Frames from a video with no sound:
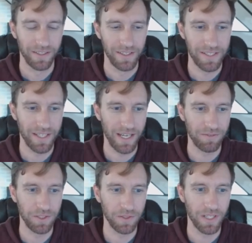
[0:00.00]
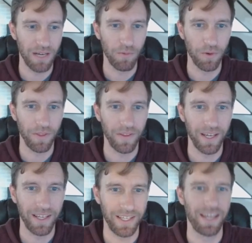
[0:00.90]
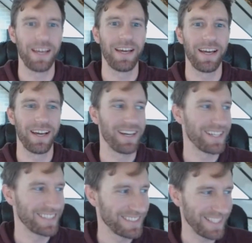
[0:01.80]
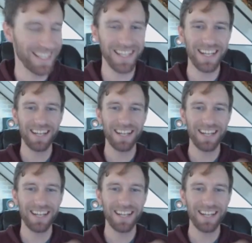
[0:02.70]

He's going to have to do a lot more than that. Yeah. Yeah,